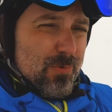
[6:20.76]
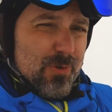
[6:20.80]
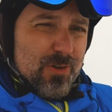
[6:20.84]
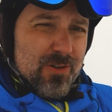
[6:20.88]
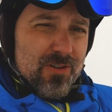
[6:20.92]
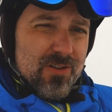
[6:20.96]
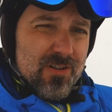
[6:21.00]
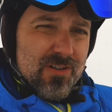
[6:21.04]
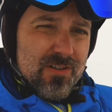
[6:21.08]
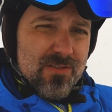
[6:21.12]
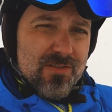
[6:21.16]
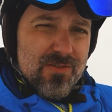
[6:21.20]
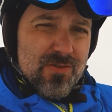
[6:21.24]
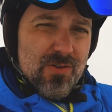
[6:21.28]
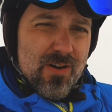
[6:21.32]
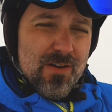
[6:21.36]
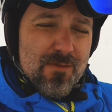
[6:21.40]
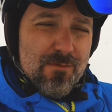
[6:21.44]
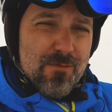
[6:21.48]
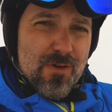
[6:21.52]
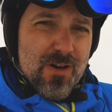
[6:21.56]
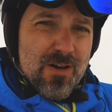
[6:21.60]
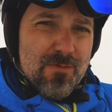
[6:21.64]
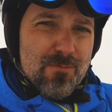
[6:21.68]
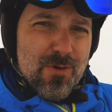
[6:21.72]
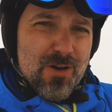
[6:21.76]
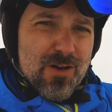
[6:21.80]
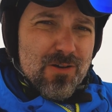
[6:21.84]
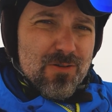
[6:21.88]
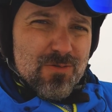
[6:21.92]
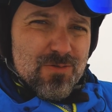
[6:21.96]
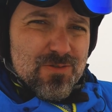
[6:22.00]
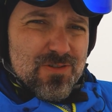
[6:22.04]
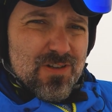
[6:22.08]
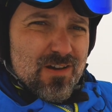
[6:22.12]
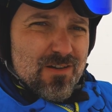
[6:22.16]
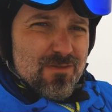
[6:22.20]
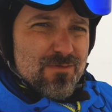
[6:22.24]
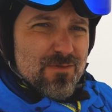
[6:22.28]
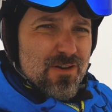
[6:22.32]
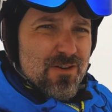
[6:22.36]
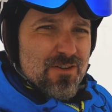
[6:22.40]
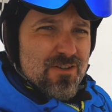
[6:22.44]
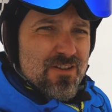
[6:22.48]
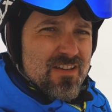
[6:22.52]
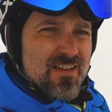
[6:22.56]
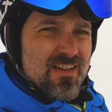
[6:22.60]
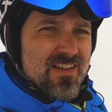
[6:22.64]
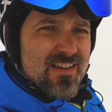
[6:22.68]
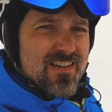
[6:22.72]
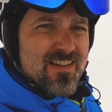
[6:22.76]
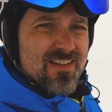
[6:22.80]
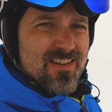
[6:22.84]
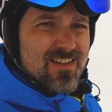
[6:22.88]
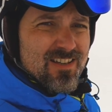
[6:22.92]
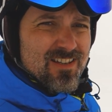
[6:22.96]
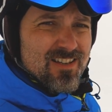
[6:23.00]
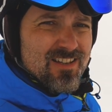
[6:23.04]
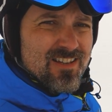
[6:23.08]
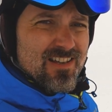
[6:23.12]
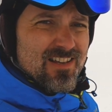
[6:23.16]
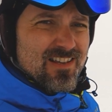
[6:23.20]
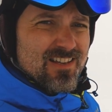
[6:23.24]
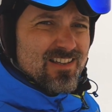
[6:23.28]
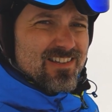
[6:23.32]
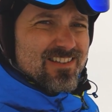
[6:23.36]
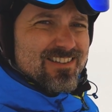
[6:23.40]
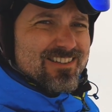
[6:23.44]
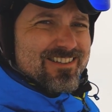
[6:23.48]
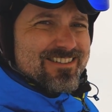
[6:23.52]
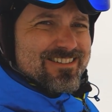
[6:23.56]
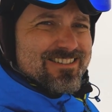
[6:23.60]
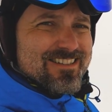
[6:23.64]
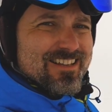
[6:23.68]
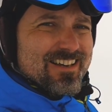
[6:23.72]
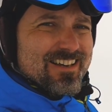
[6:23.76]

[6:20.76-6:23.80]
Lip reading: We're gonna try and find Michael's iPhone. He's